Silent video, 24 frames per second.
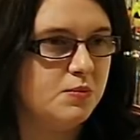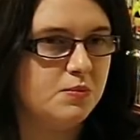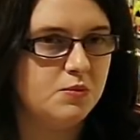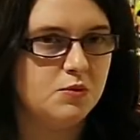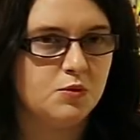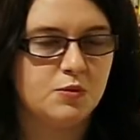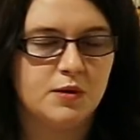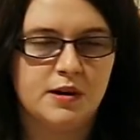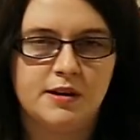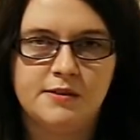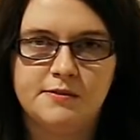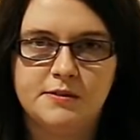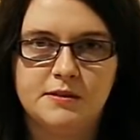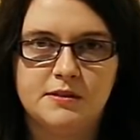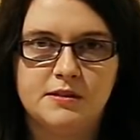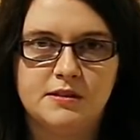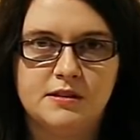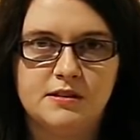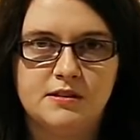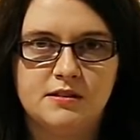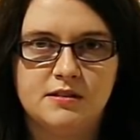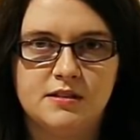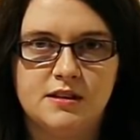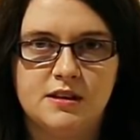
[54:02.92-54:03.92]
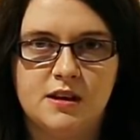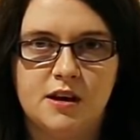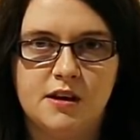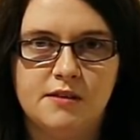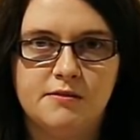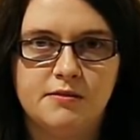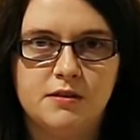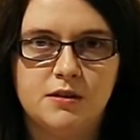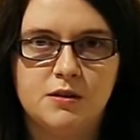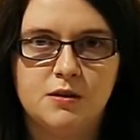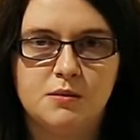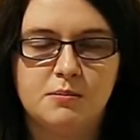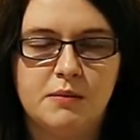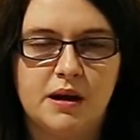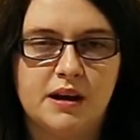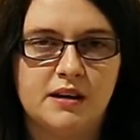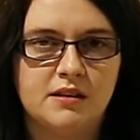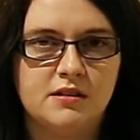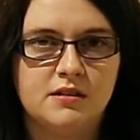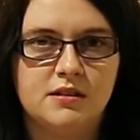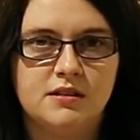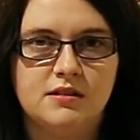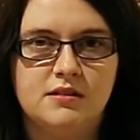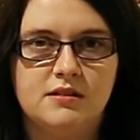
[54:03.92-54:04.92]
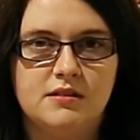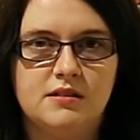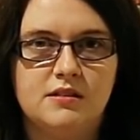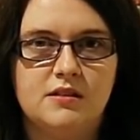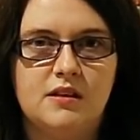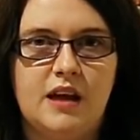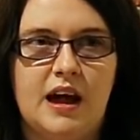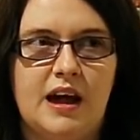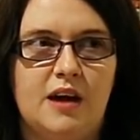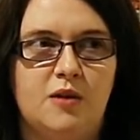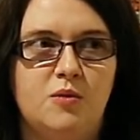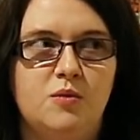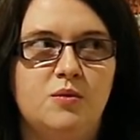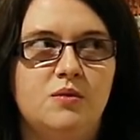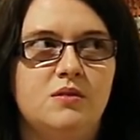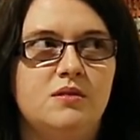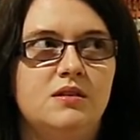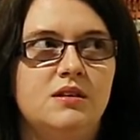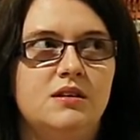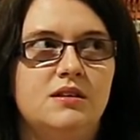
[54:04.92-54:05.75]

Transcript: 12 or 13 Overlord mangas out,